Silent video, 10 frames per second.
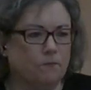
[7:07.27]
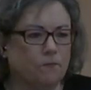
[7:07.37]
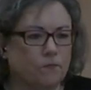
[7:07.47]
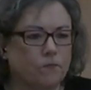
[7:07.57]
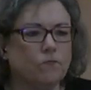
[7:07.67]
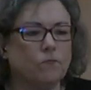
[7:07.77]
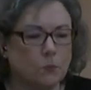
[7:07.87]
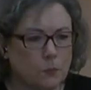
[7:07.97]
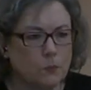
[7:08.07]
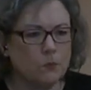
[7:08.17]
For 8
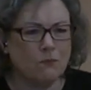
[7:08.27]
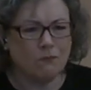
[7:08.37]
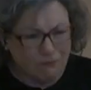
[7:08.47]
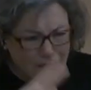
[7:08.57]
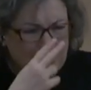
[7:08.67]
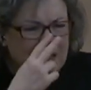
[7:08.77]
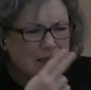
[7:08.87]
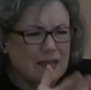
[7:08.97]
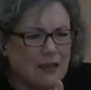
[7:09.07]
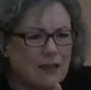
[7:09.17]
years of
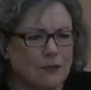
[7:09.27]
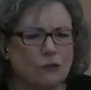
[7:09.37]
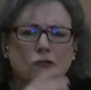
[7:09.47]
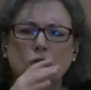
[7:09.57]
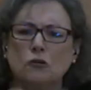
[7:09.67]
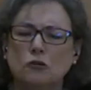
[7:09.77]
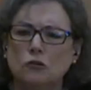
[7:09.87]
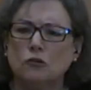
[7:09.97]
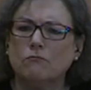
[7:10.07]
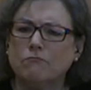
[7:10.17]
war in the
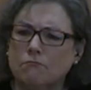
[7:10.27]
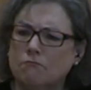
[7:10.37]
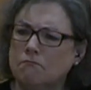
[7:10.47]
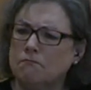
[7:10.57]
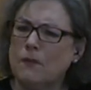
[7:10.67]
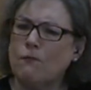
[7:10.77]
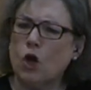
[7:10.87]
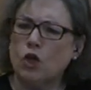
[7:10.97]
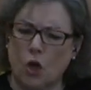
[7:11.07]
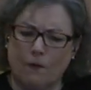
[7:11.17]
East, the
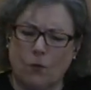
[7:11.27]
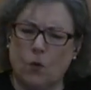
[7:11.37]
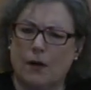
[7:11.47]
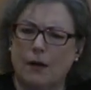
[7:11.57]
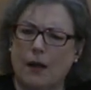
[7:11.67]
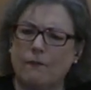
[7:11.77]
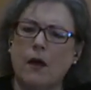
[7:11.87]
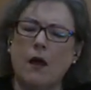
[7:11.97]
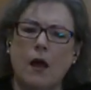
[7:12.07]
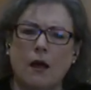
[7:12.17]
occupation of the
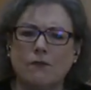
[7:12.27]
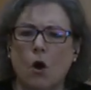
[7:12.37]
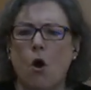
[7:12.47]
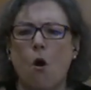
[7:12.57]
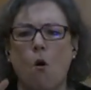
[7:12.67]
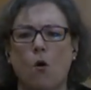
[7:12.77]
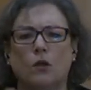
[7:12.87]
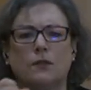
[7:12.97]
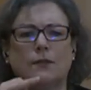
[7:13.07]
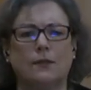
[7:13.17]
Crimea, the
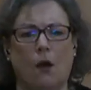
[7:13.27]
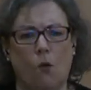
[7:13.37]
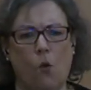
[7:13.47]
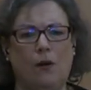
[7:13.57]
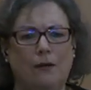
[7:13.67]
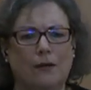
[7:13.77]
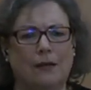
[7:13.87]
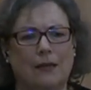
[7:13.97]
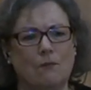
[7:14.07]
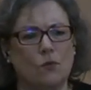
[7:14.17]
repressions, the
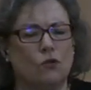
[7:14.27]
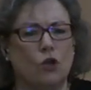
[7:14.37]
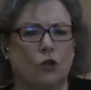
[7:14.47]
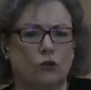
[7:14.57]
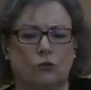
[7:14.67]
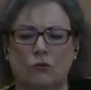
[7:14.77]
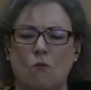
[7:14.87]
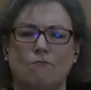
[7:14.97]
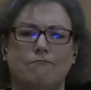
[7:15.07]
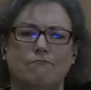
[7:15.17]
torture,
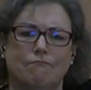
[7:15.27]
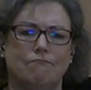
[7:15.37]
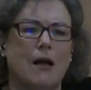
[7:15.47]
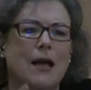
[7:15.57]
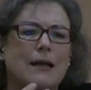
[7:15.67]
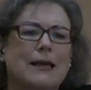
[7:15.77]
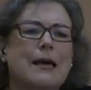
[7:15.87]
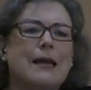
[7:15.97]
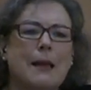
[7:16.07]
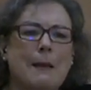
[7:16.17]

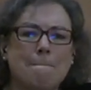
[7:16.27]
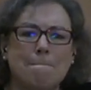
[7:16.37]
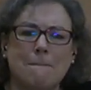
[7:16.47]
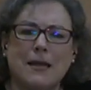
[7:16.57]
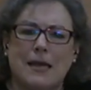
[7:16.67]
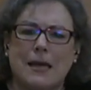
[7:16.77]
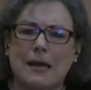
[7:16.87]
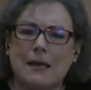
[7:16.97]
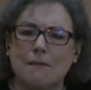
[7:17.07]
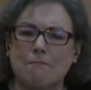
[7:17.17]
submission of
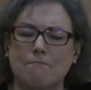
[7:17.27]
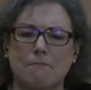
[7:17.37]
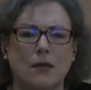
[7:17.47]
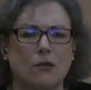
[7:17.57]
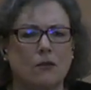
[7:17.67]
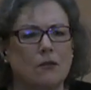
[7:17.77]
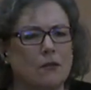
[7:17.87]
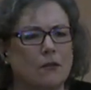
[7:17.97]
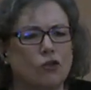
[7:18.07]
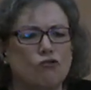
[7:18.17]
any
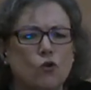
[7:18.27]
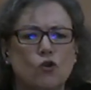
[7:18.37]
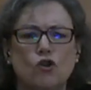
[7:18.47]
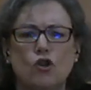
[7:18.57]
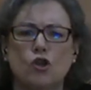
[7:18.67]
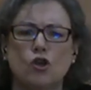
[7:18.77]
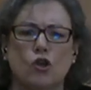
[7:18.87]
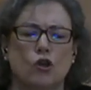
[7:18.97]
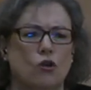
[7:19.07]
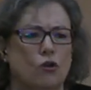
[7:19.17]
manifestation of freedom
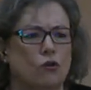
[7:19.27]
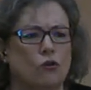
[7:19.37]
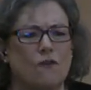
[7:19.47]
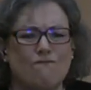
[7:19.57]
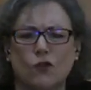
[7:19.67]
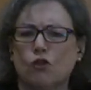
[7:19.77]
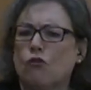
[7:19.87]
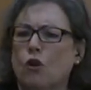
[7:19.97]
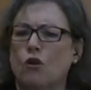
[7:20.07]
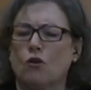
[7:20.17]
and
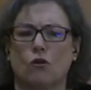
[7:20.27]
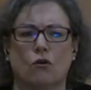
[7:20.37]
diversity,